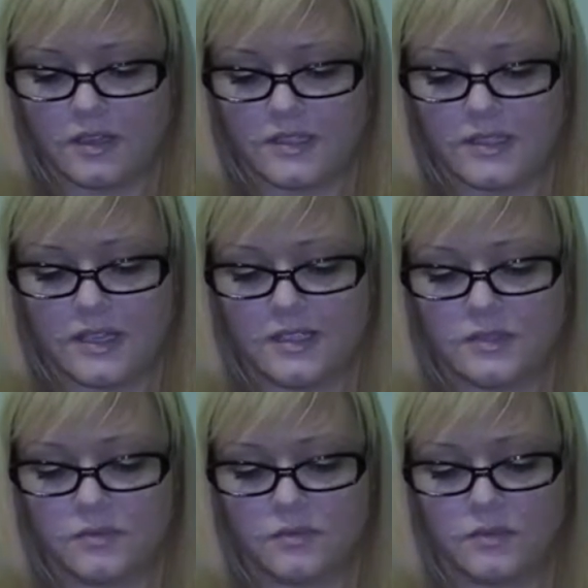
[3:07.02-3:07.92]
It
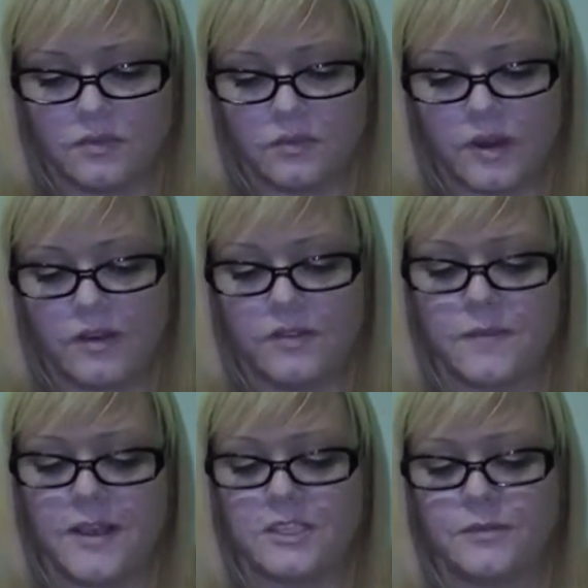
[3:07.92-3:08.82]
says, wear the
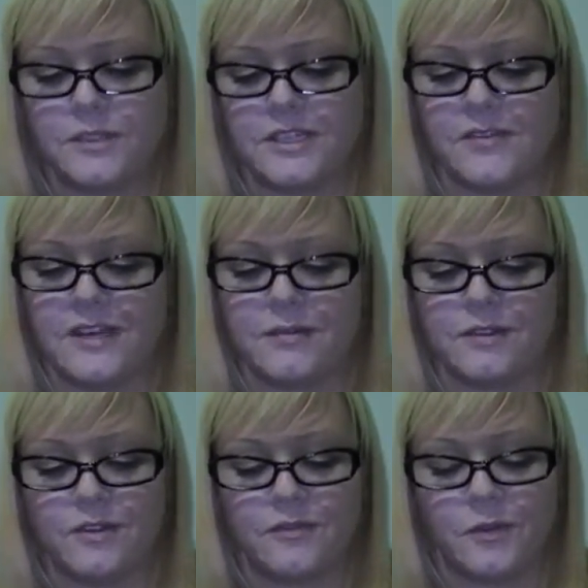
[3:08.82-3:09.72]
Backstreet Boys every day
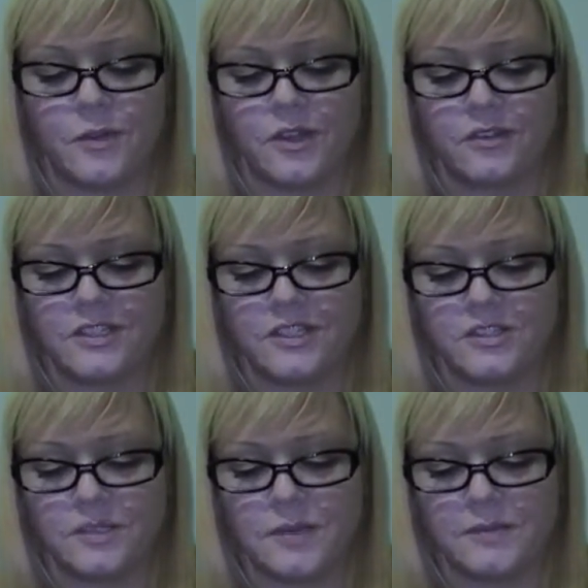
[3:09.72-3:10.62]
with our full color
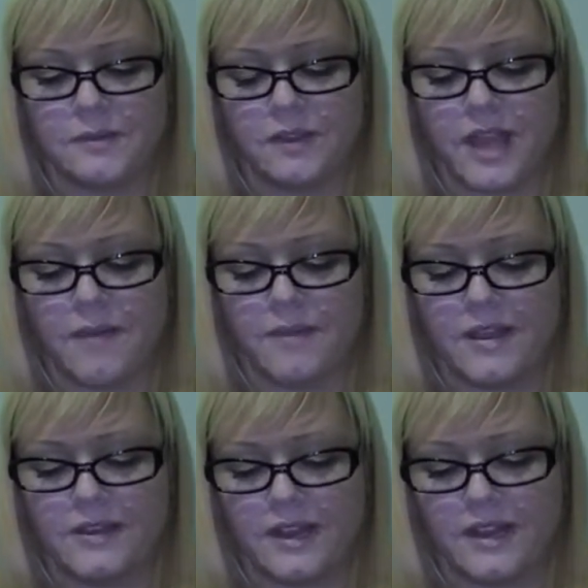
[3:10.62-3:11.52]
t-shirts, baseball cap,
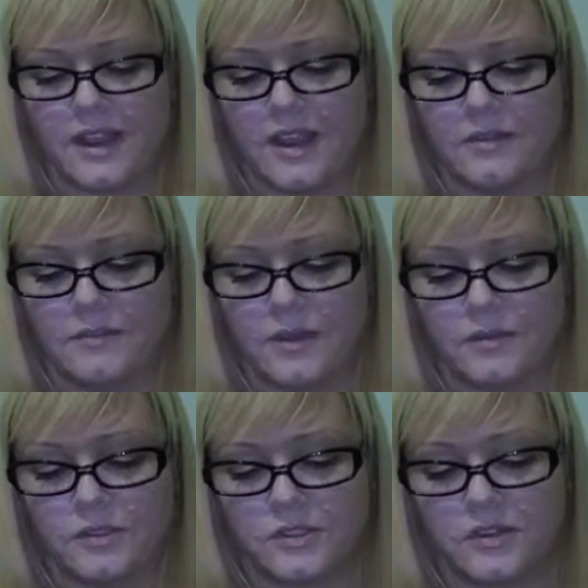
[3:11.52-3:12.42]
bandana, and
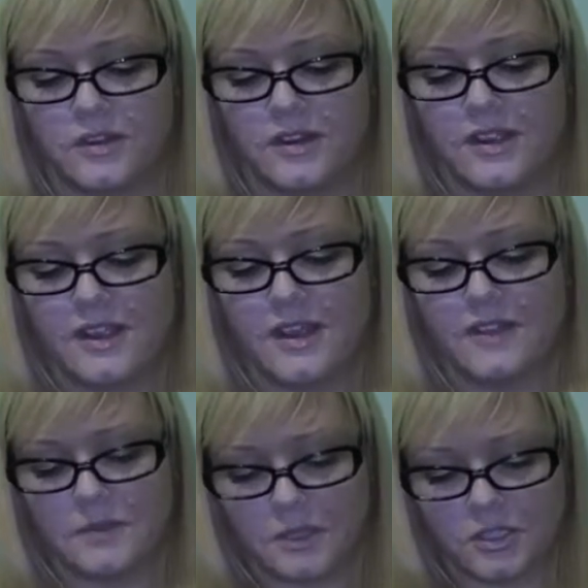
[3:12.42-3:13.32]
poster. And
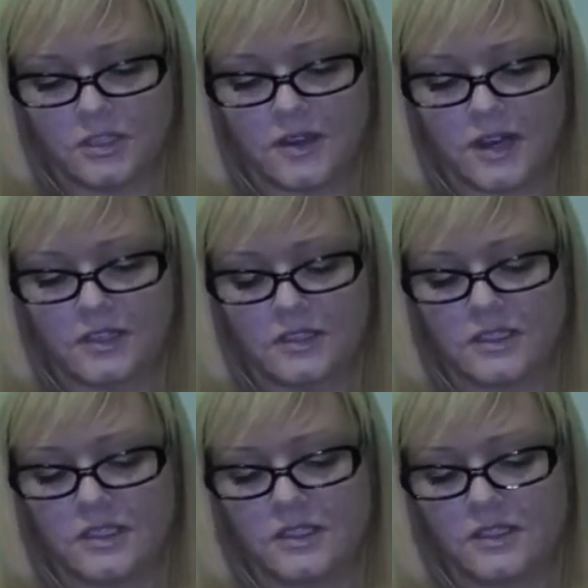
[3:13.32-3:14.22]
these pictures are
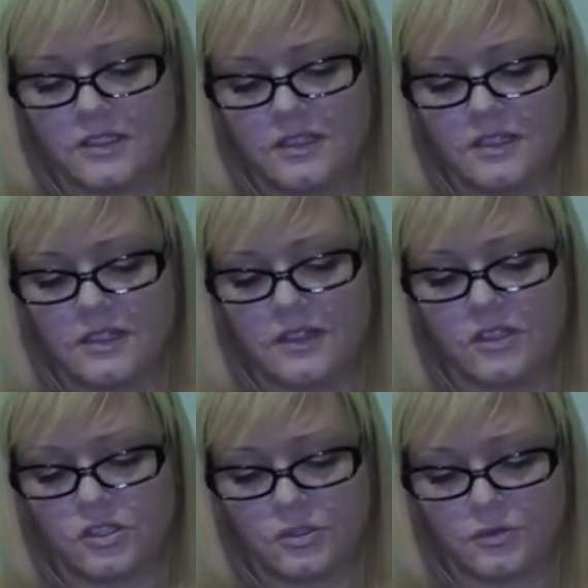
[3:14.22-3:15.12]
actually, like
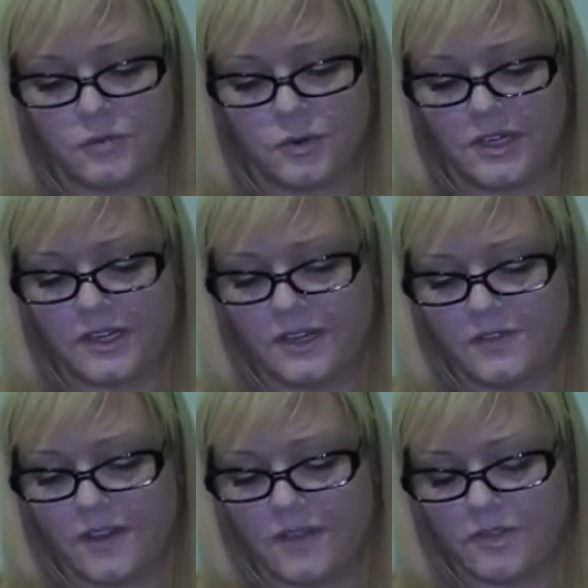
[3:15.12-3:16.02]
the shirts were
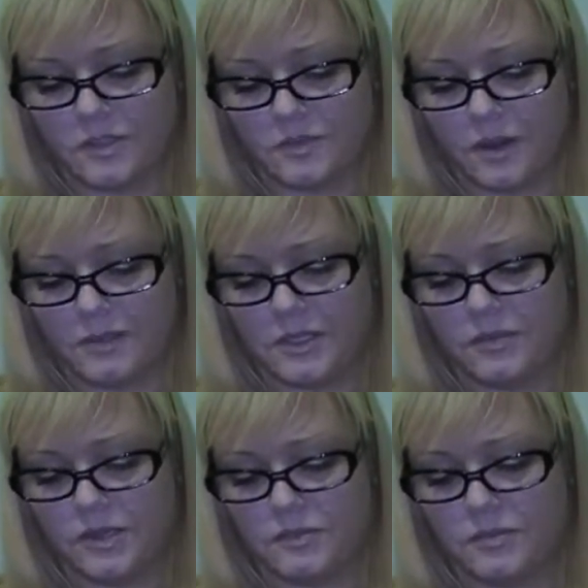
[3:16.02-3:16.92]
$14.95. This is probably
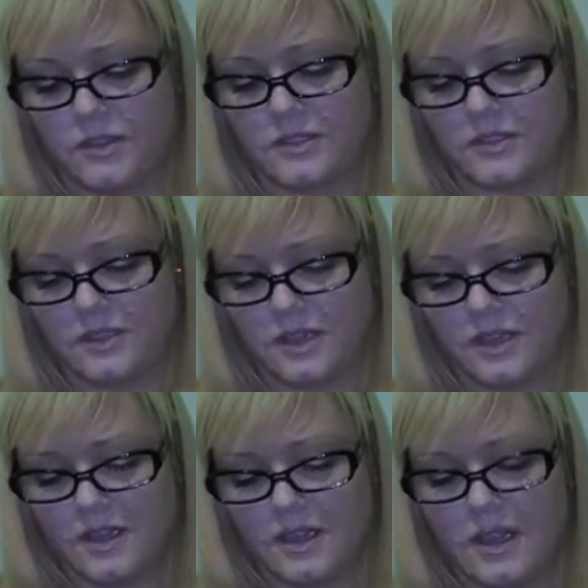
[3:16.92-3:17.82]
US prices.
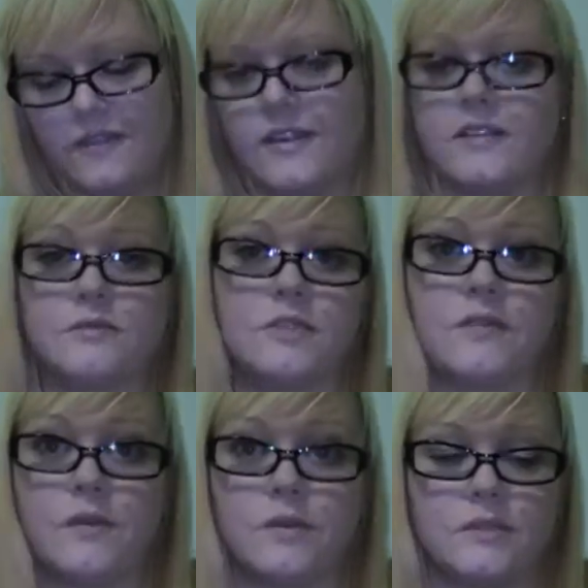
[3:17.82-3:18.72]
And they had some
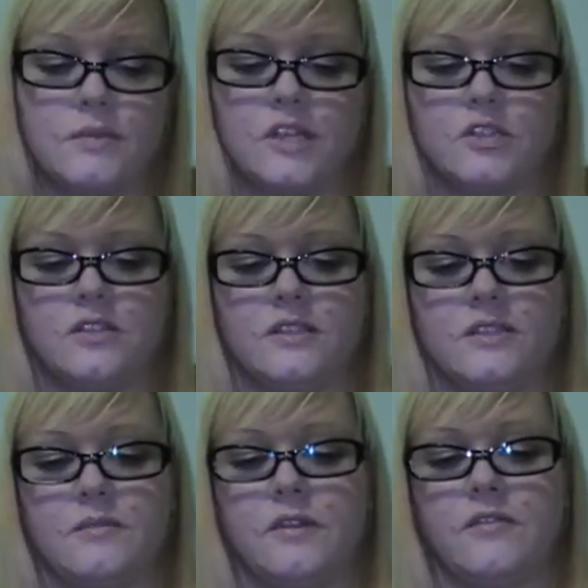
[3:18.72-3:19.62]
stuff that wasn't pictured, they
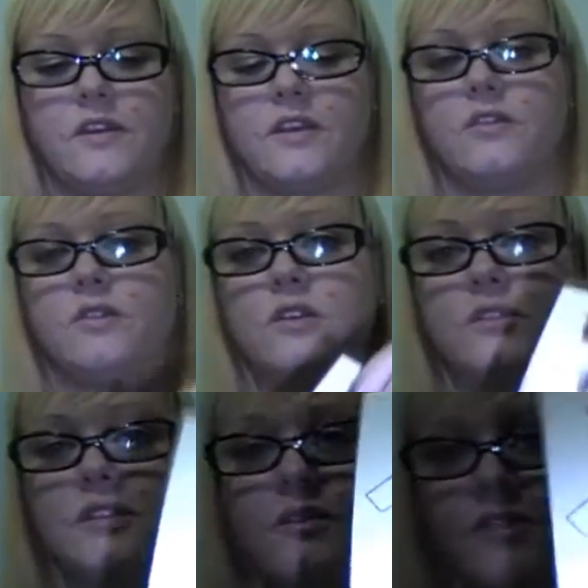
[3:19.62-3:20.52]
said. But if you can go
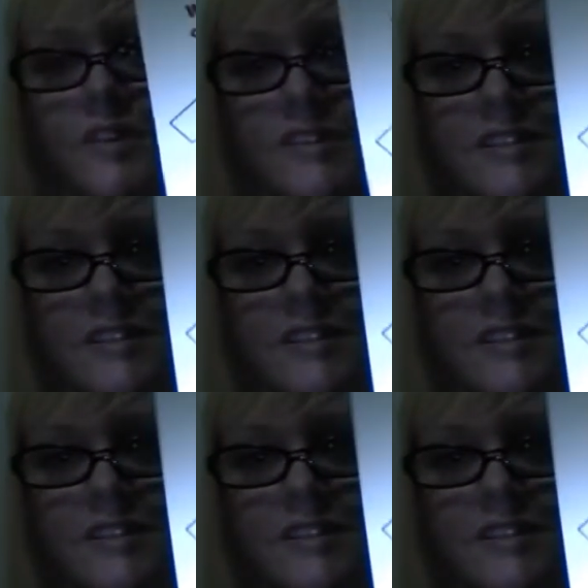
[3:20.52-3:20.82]
close, I don't know if you can